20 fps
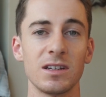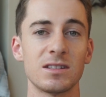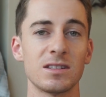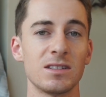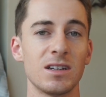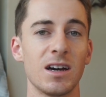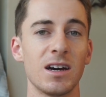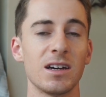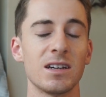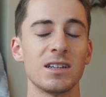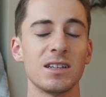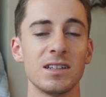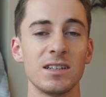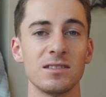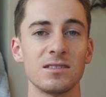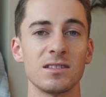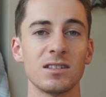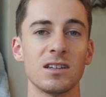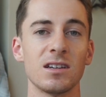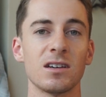it's not
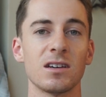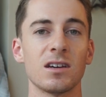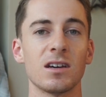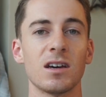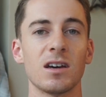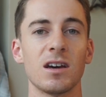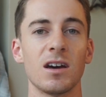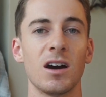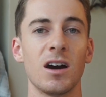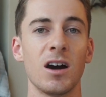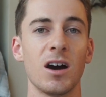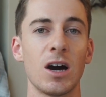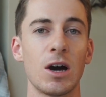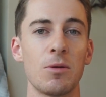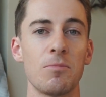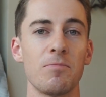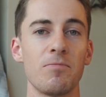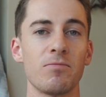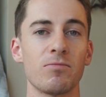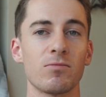easy.
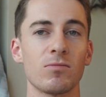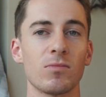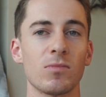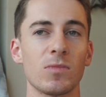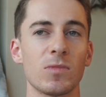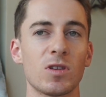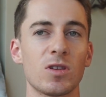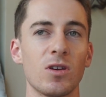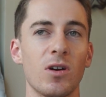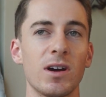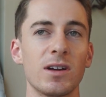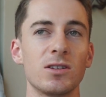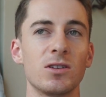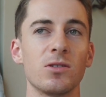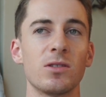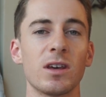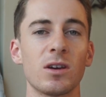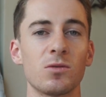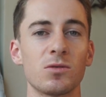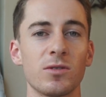So I
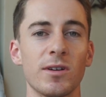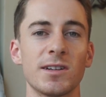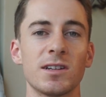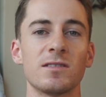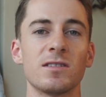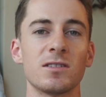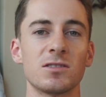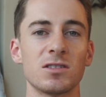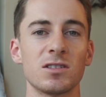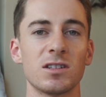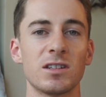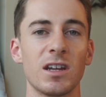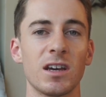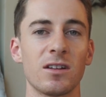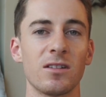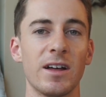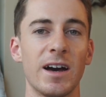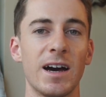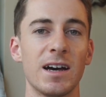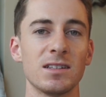do think it was our decision to
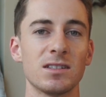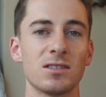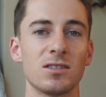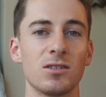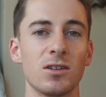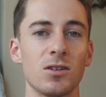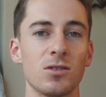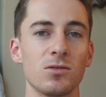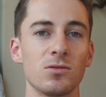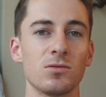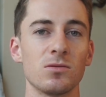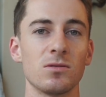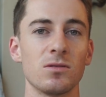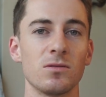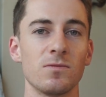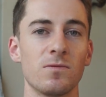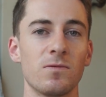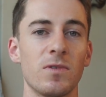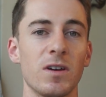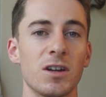take last,
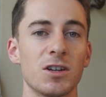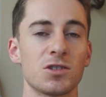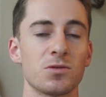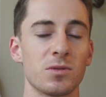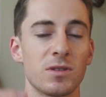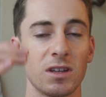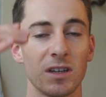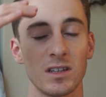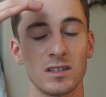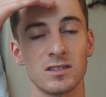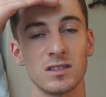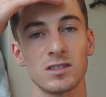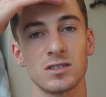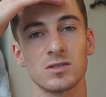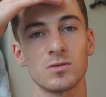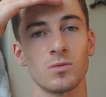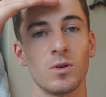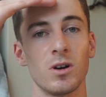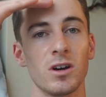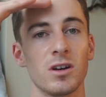finish with the
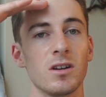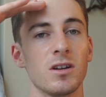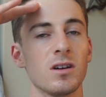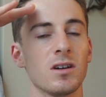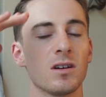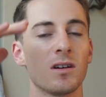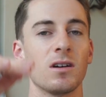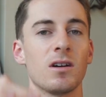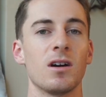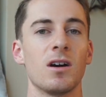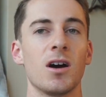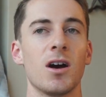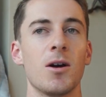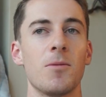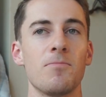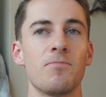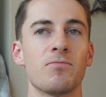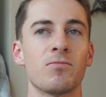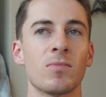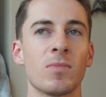easiest one.
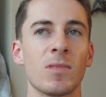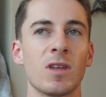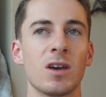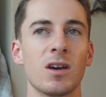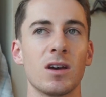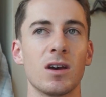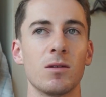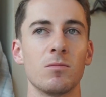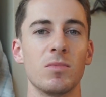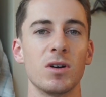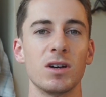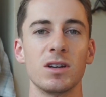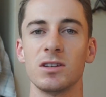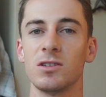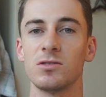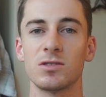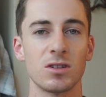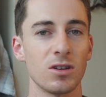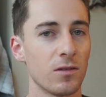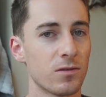But
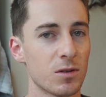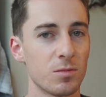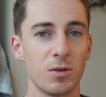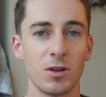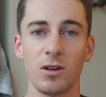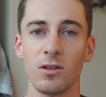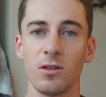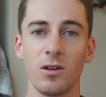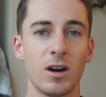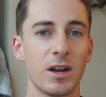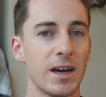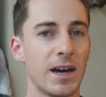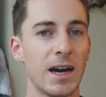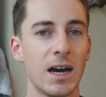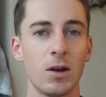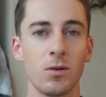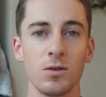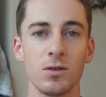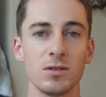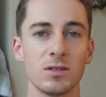you still have to put in a lot of
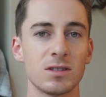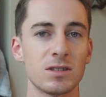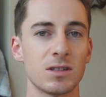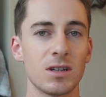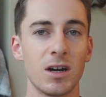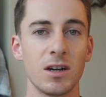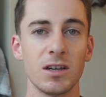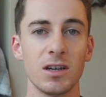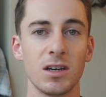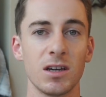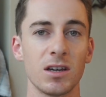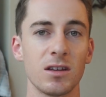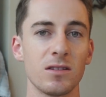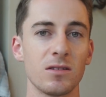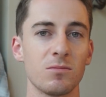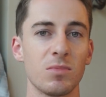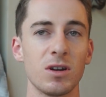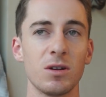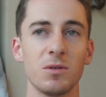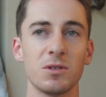hours
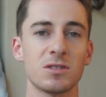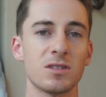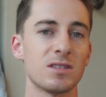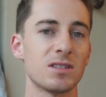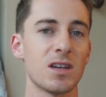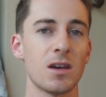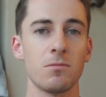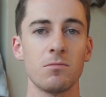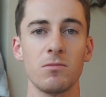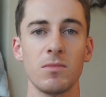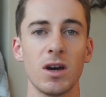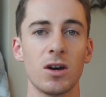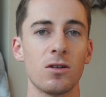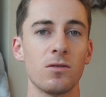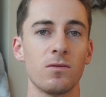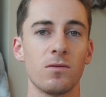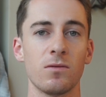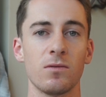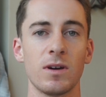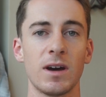studying, pretty much the same amount
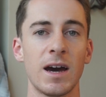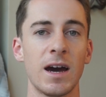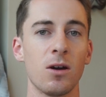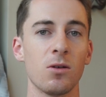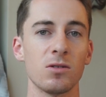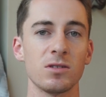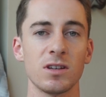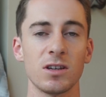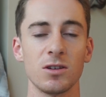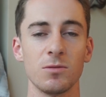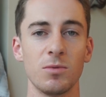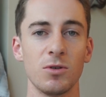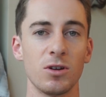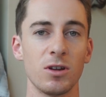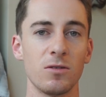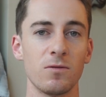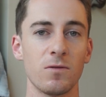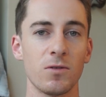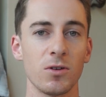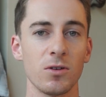of hours that you put
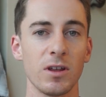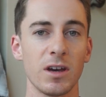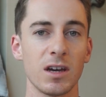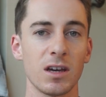in for